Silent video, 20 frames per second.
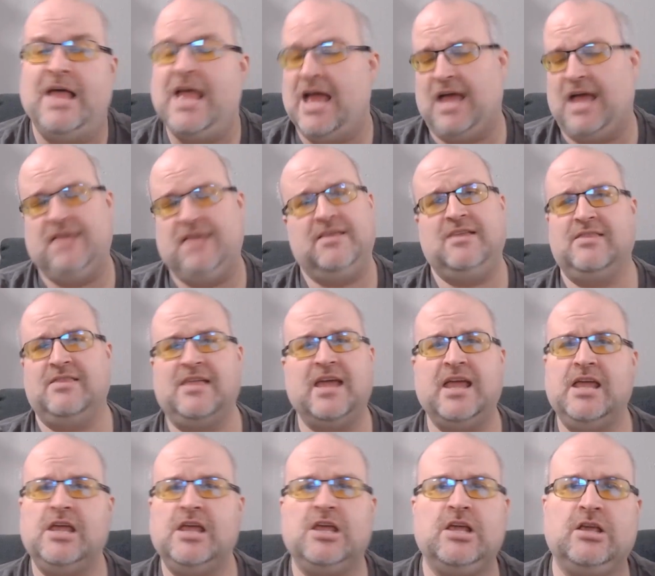And then
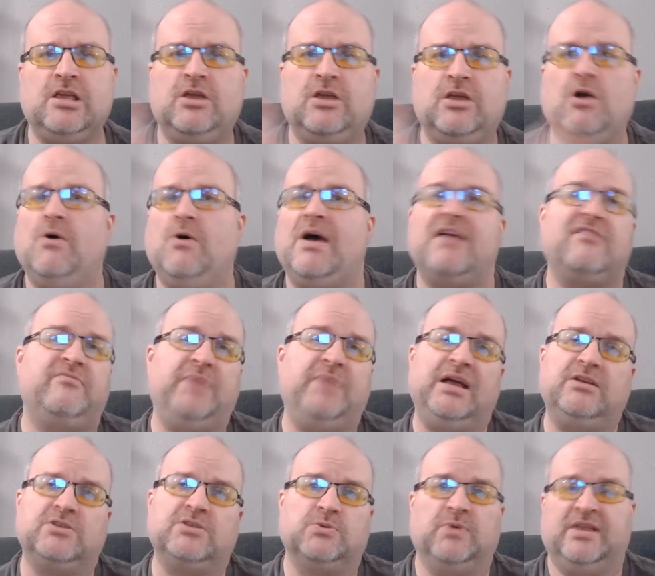they go out of
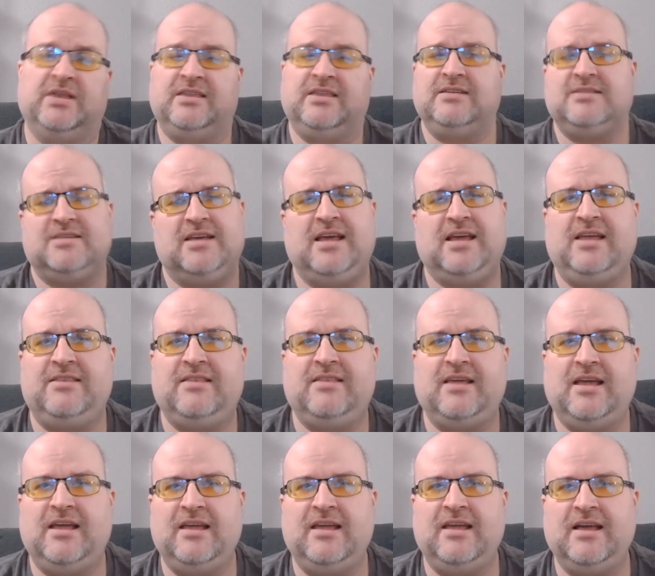bounds with it, and
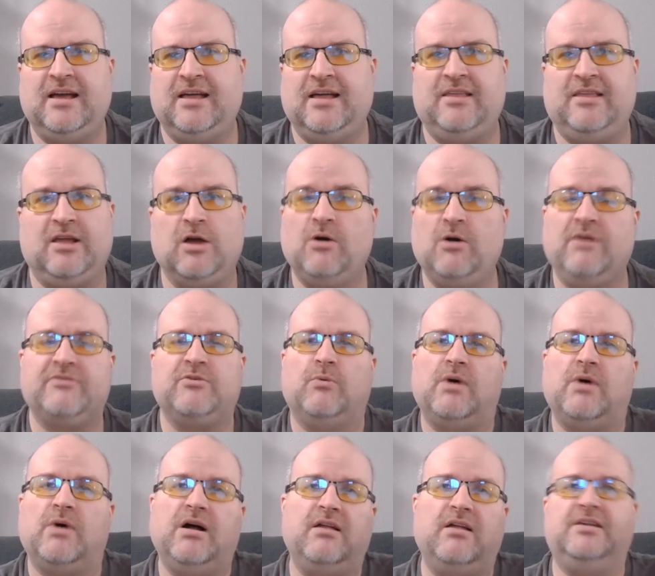they go off the
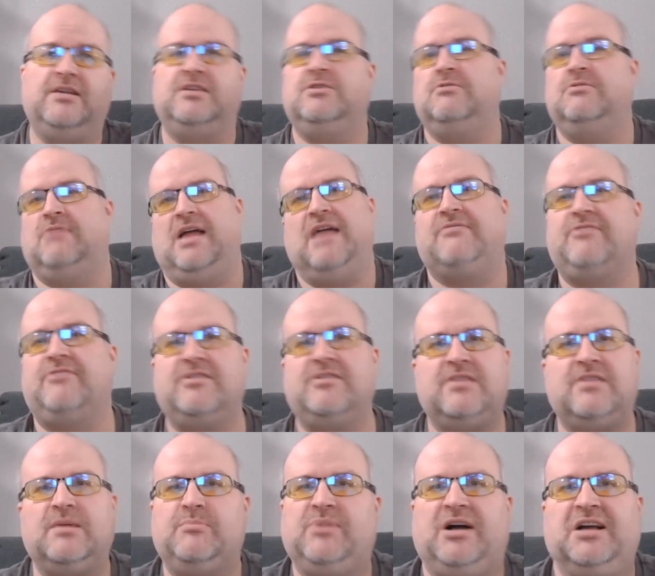wall. They do
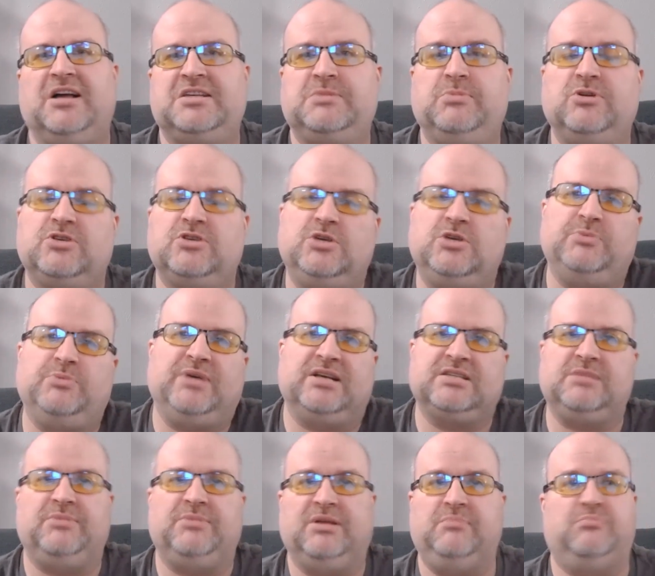everything possible to
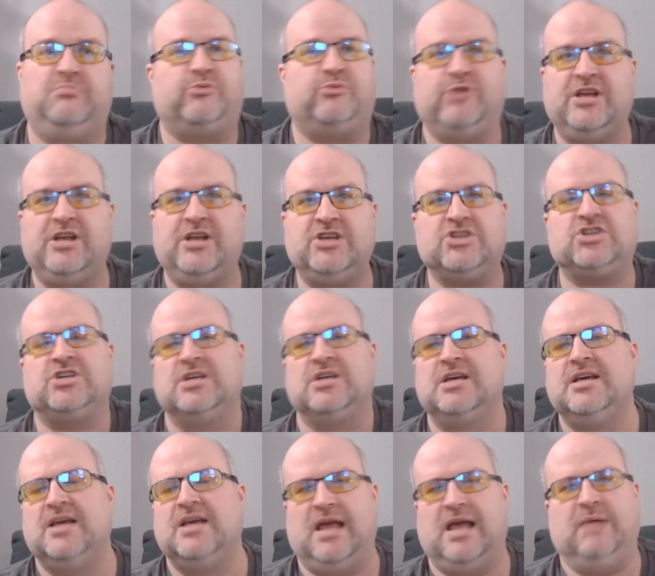possibly breach
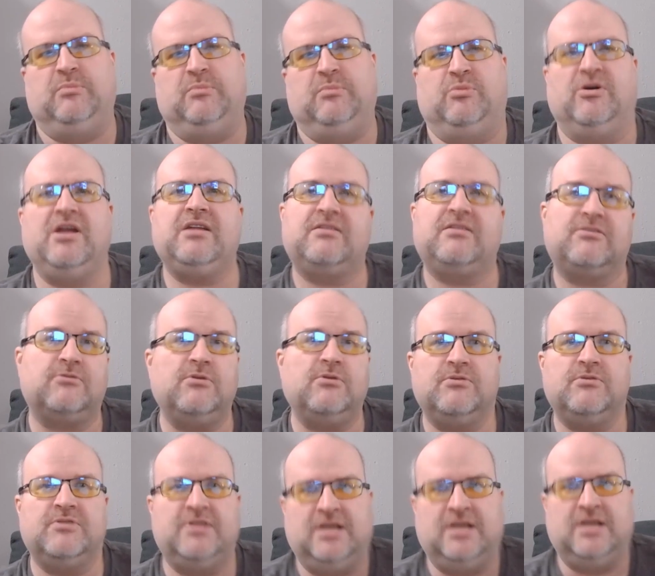and break through
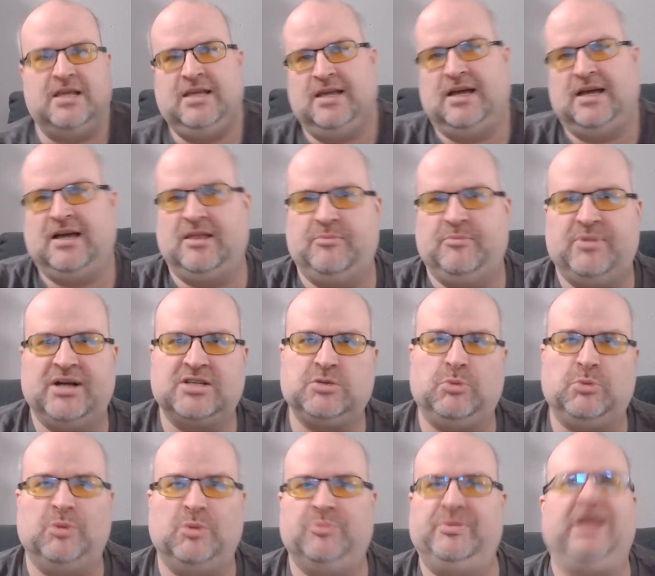the
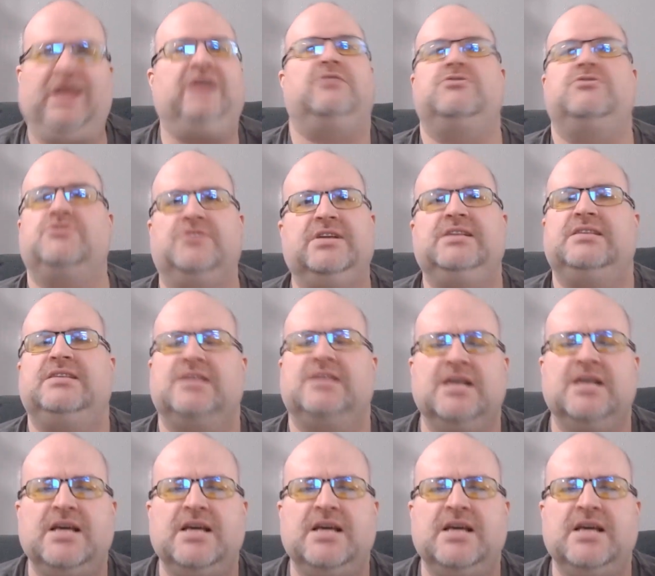possible boundaries.